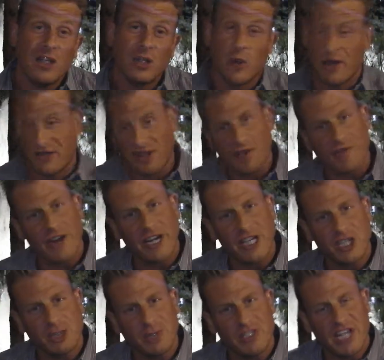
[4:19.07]
Do I think
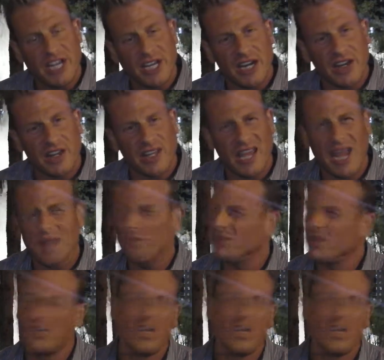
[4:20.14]
fighting should be taken out of the game?